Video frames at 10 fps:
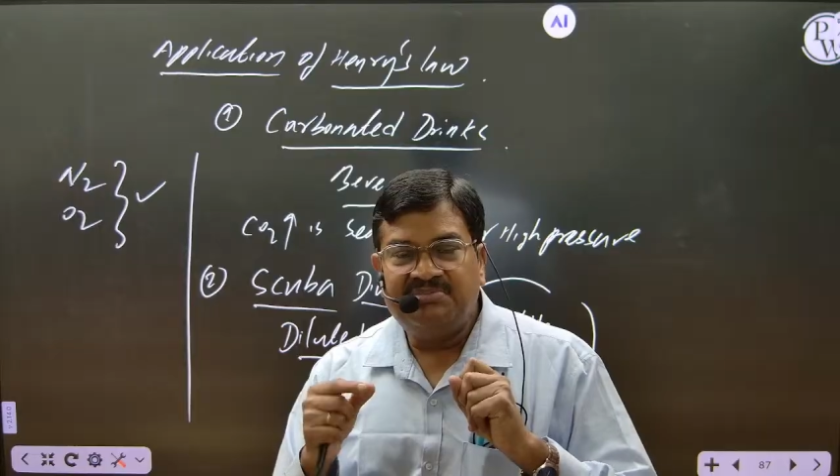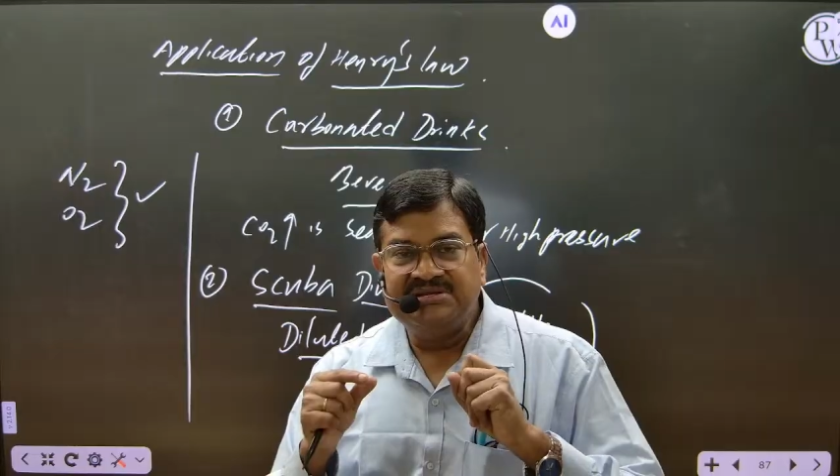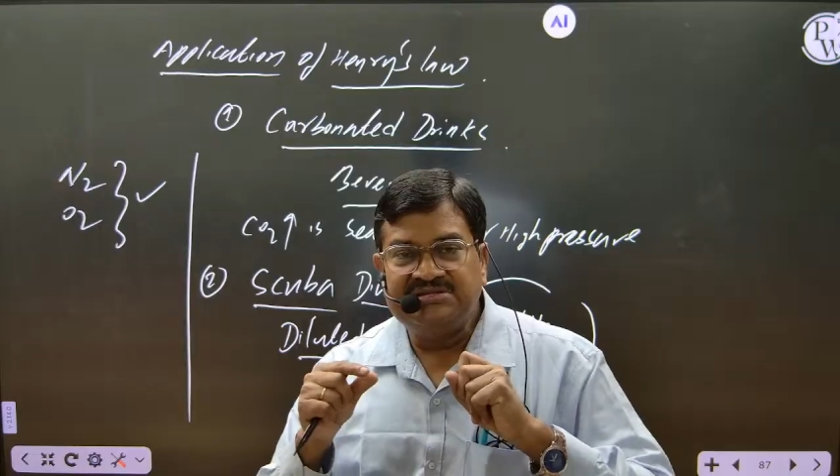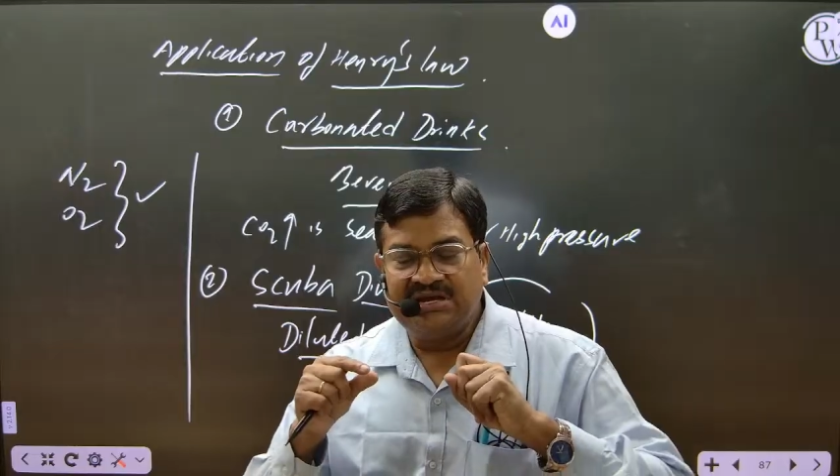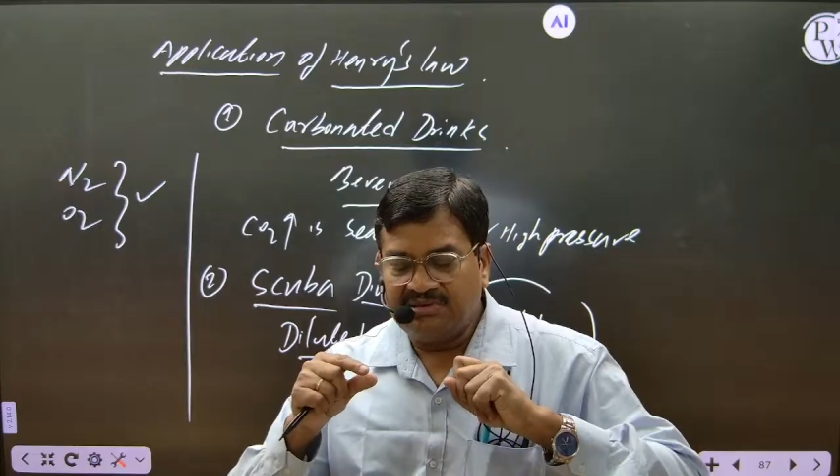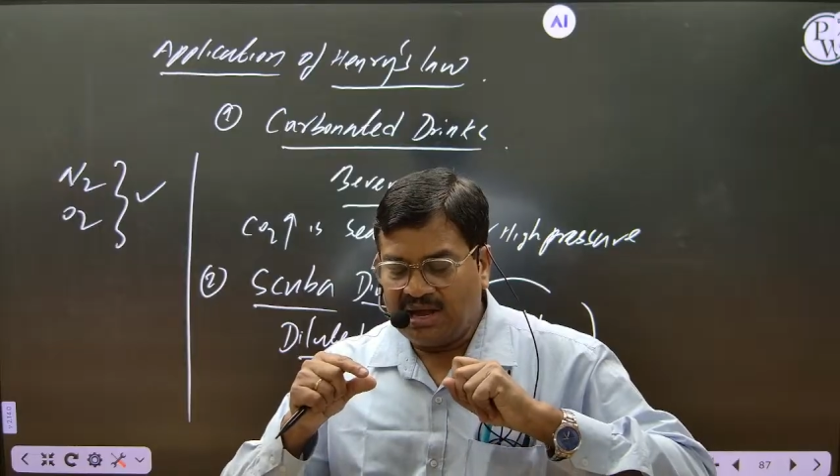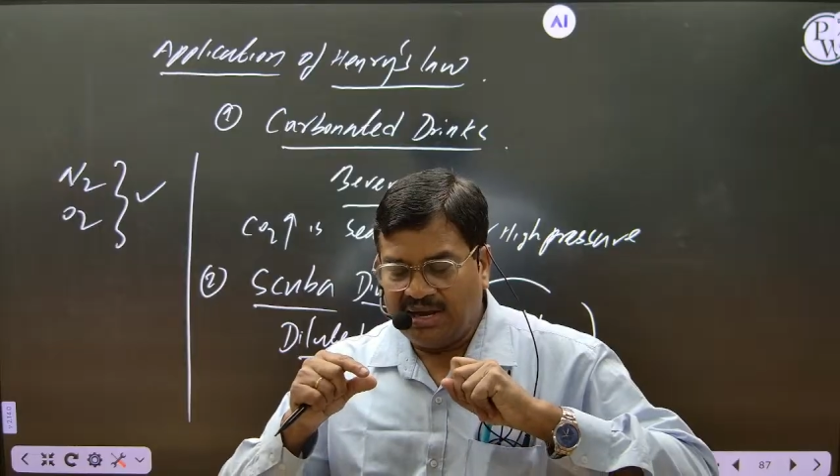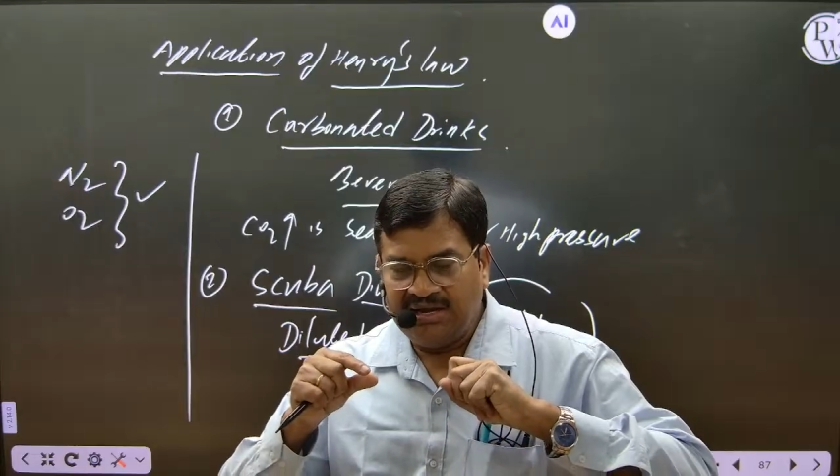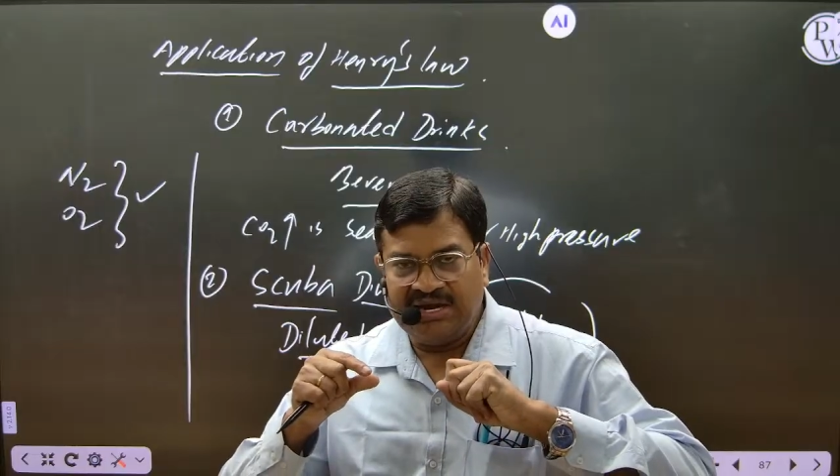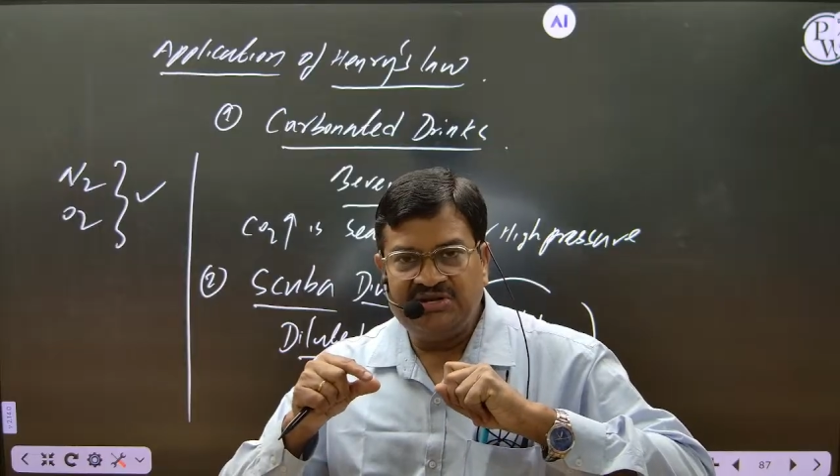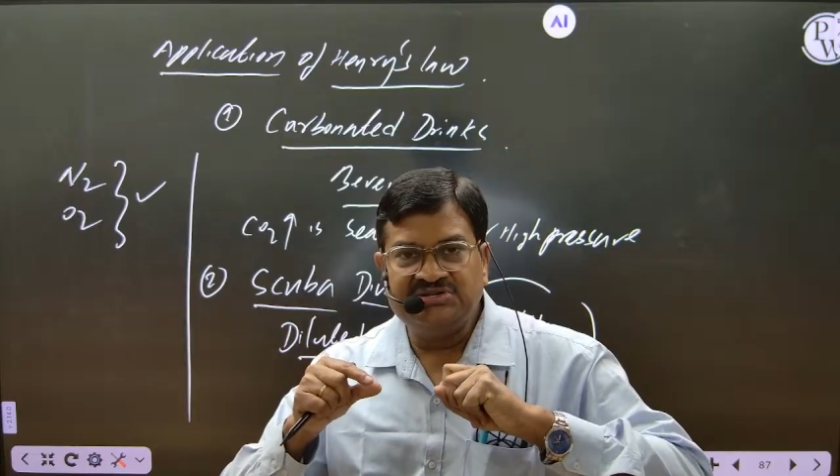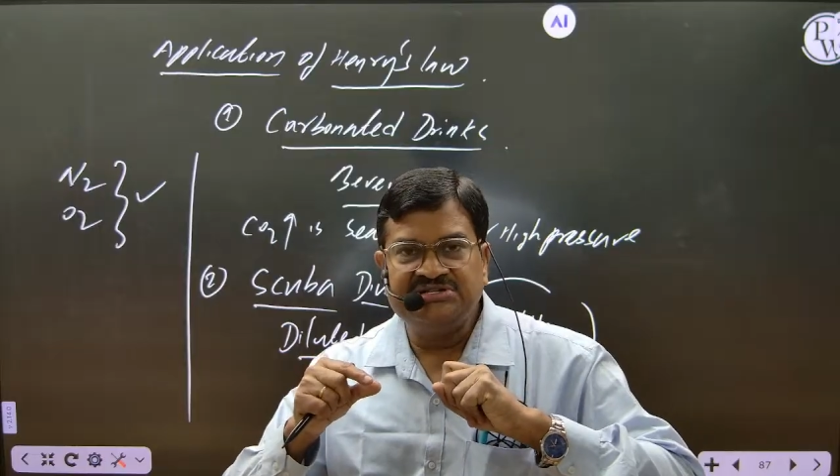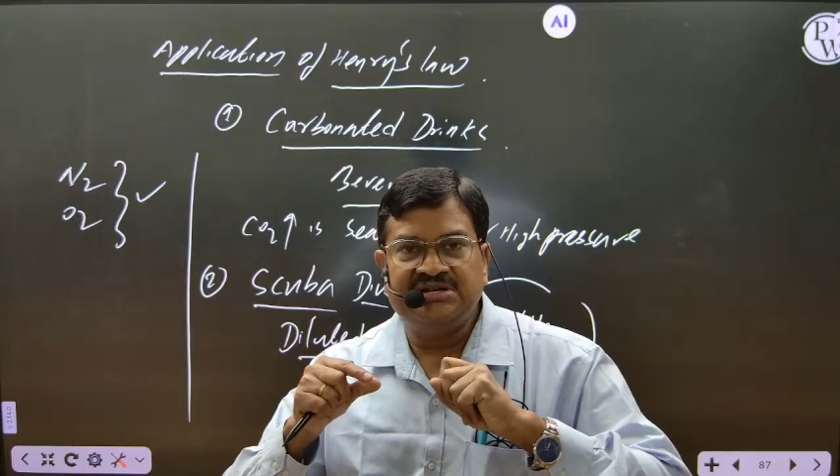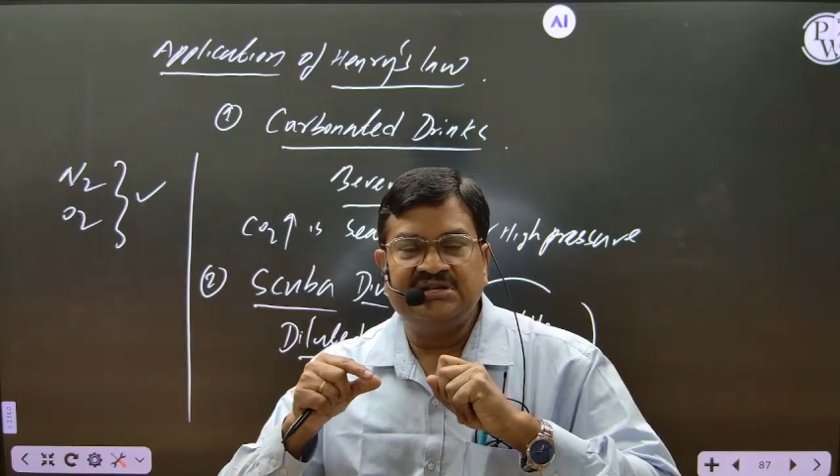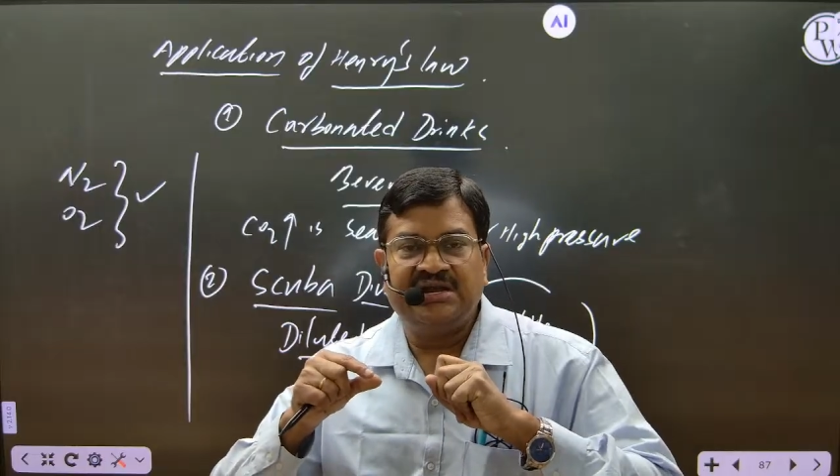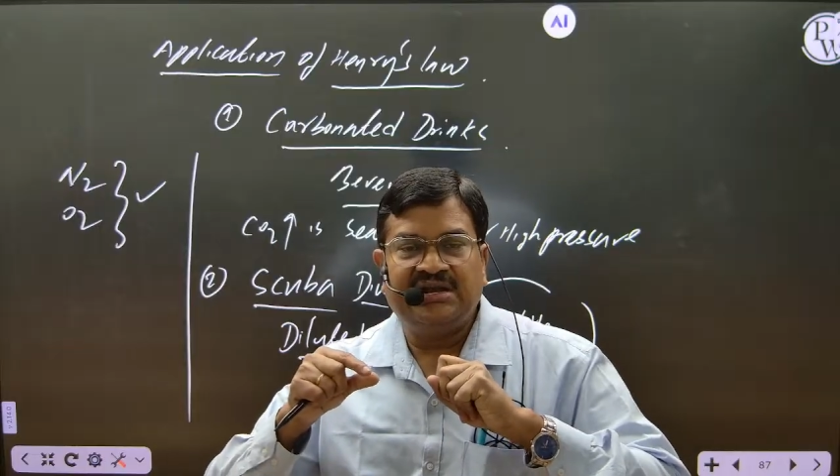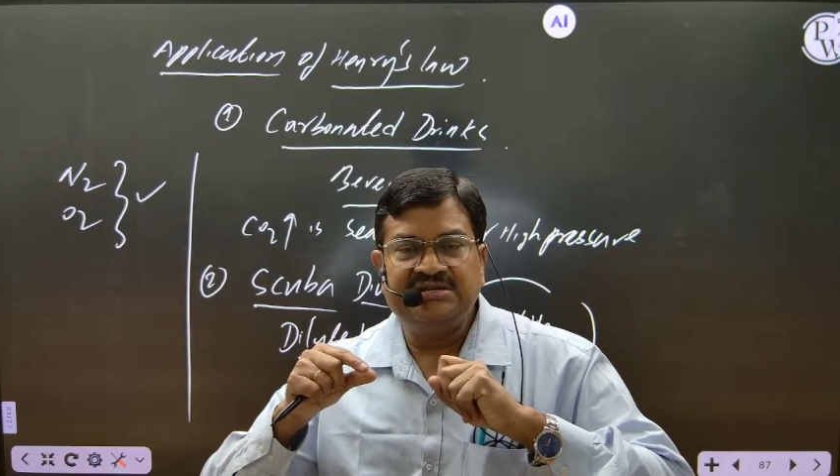The nitrogen that is